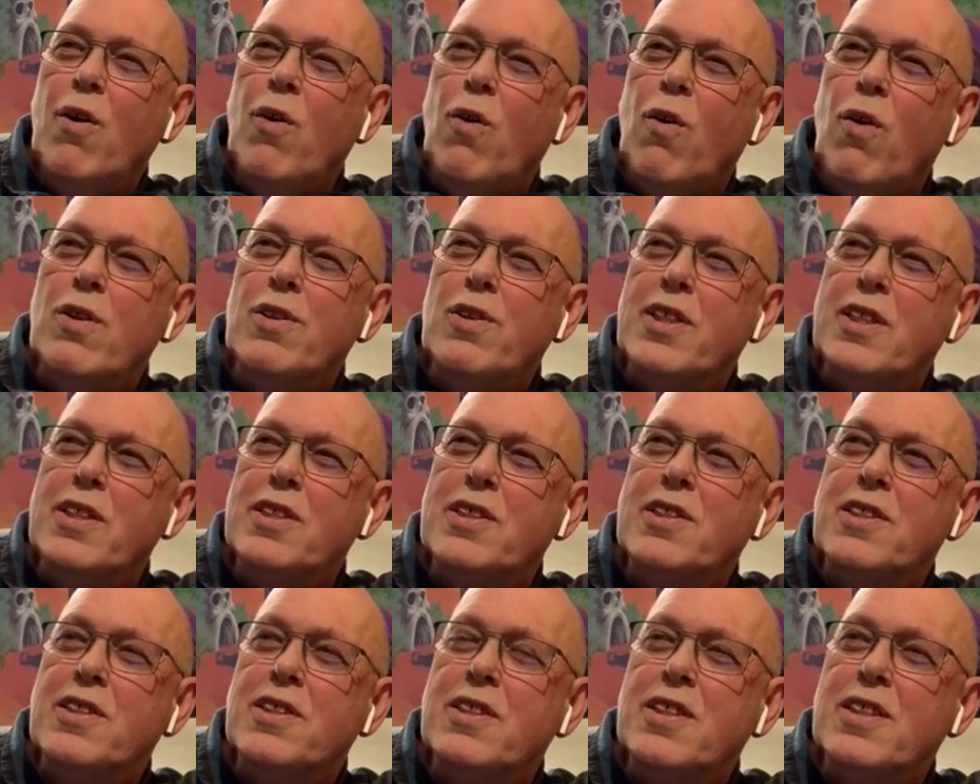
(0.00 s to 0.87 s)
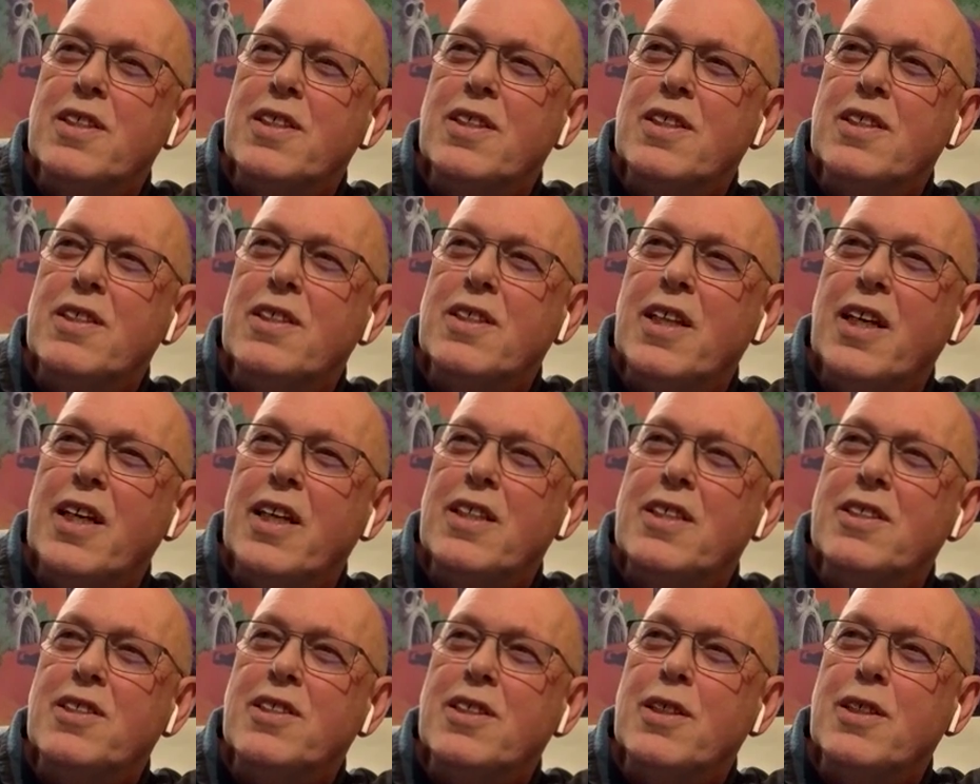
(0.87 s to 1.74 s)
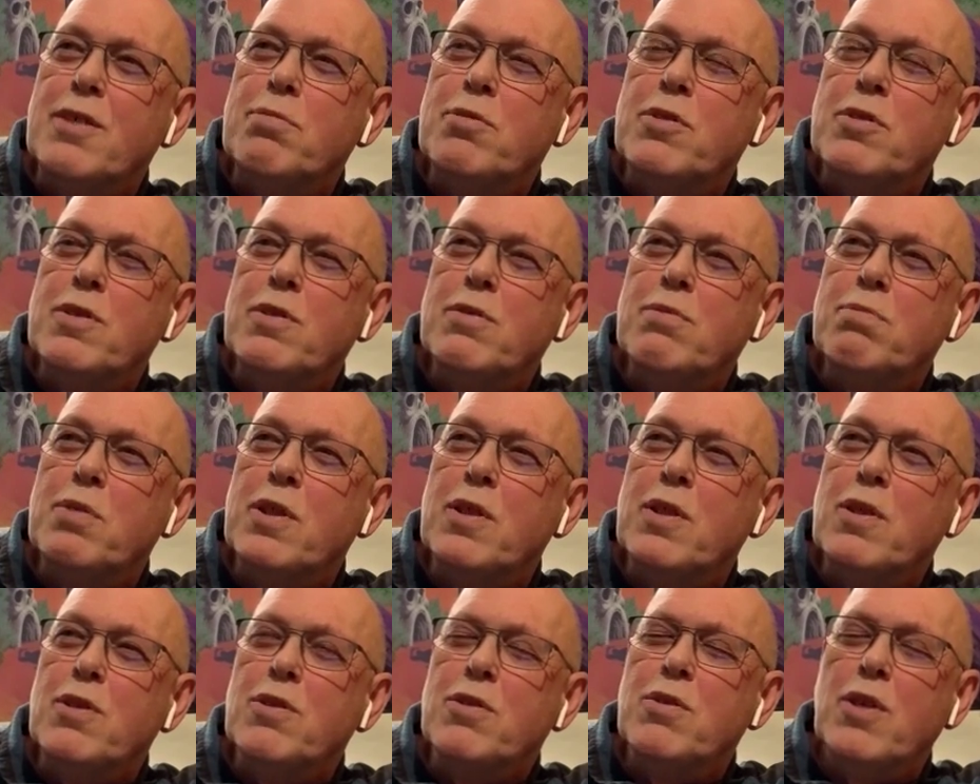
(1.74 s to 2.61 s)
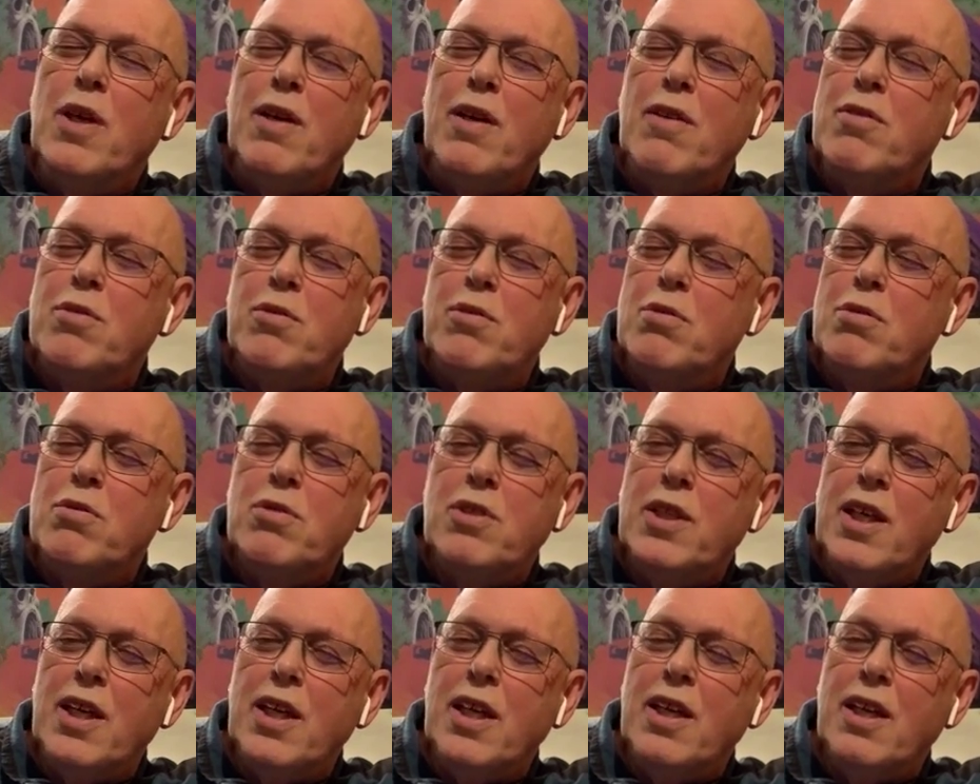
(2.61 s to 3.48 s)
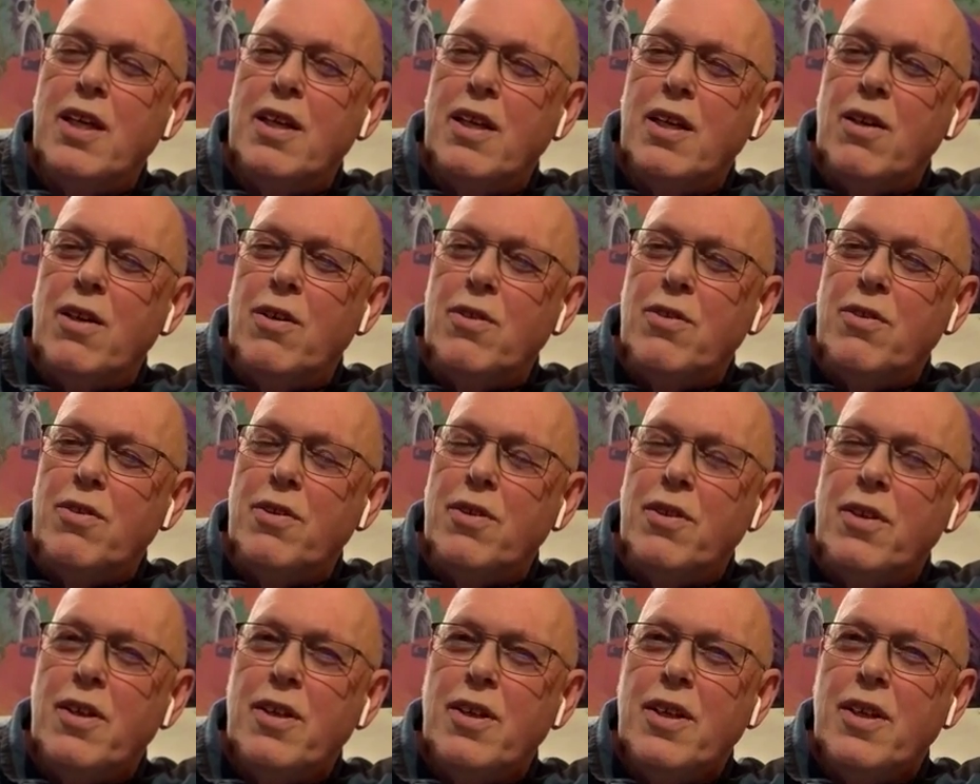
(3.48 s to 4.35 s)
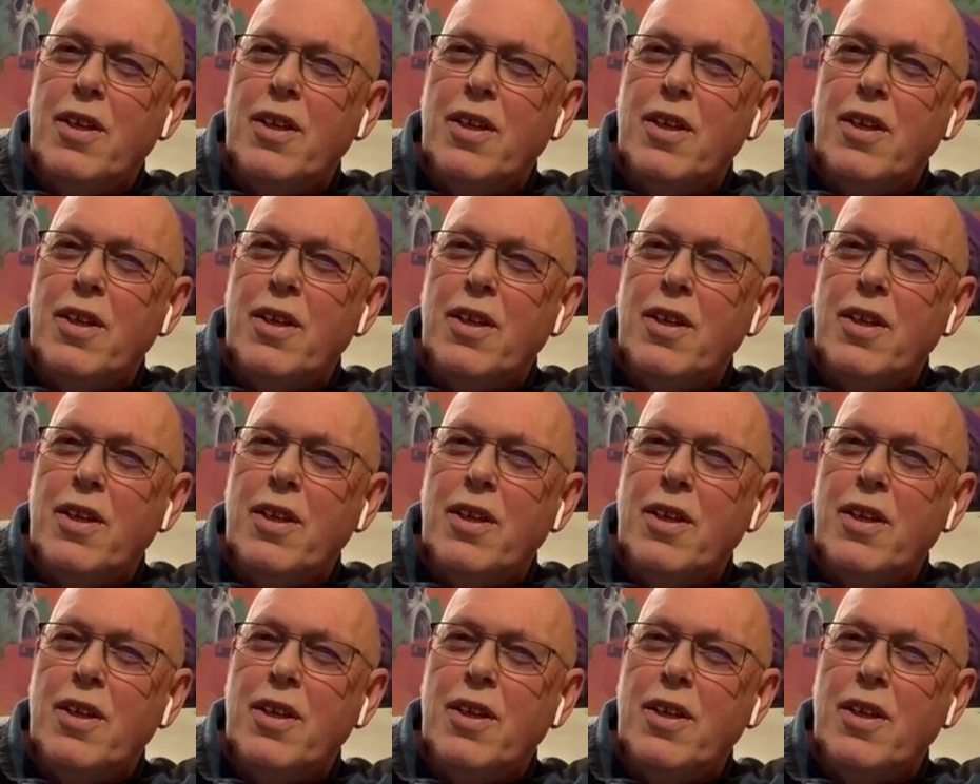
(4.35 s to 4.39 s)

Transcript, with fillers: all these uh, daily strips, because you have to think on